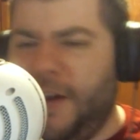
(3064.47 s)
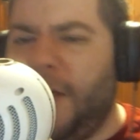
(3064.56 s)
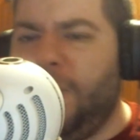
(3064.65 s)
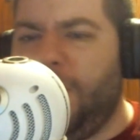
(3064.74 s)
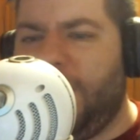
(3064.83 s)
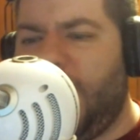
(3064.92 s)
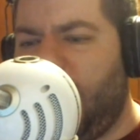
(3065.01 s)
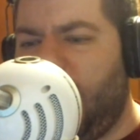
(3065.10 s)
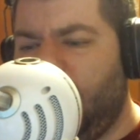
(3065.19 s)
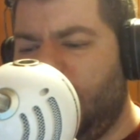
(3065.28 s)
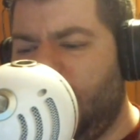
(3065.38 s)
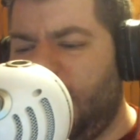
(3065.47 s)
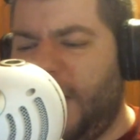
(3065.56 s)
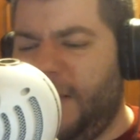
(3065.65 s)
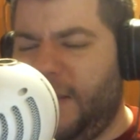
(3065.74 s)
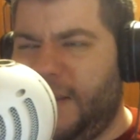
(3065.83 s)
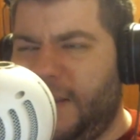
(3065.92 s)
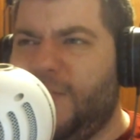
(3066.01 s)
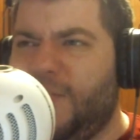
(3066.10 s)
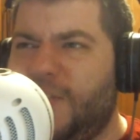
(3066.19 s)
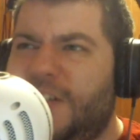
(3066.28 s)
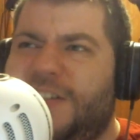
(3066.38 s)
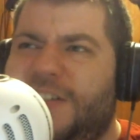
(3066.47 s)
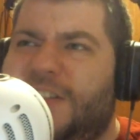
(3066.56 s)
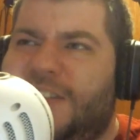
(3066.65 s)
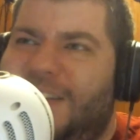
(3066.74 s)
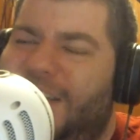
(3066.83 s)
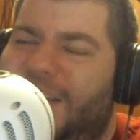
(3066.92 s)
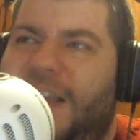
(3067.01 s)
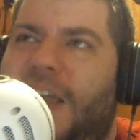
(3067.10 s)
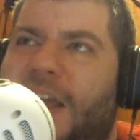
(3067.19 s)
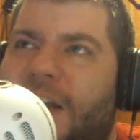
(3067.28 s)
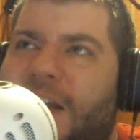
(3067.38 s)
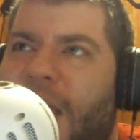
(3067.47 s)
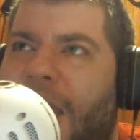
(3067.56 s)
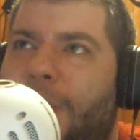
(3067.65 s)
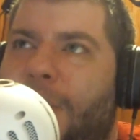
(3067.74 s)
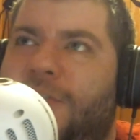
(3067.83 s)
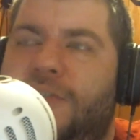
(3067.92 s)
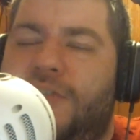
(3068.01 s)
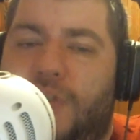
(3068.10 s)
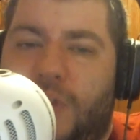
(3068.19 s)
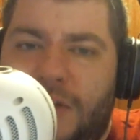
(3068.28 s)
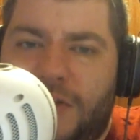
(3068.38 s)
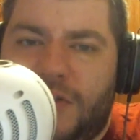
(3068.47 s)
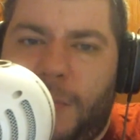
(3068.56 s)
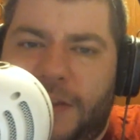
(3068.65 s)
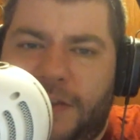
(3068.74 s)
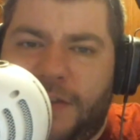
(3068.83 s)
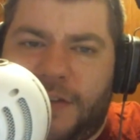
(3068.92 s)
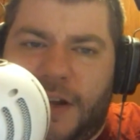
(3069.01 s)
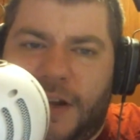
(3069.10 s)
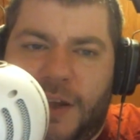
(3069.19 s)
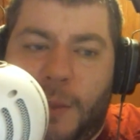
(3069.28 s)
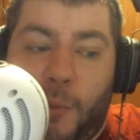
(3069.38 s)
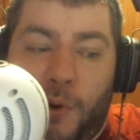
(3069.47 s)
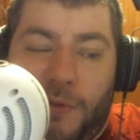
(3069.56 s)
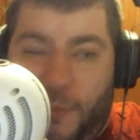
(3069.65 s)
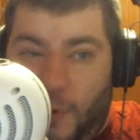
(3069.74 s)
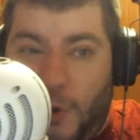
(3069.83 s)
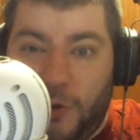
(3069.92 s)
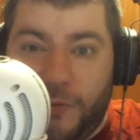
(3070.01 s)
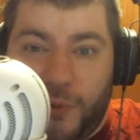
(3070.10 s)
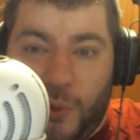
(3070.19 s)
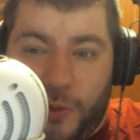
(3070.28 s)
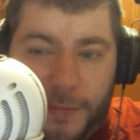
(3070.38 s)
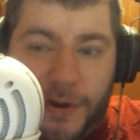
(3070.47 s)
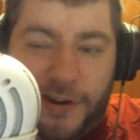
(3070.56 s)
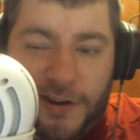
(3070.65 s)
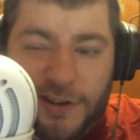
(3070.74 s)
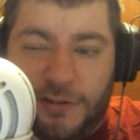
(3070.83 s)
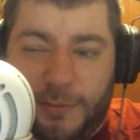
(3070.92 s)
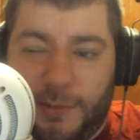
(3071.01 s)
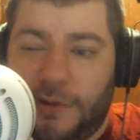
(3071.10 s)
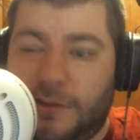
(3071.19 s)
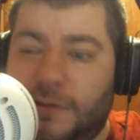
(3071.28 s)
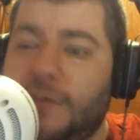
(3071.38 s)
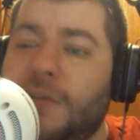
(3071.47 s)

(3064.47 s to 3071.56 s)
not only that, but I would say that like Evil Genius it inhabits such a unique space that it's kind of important for all of North American esports.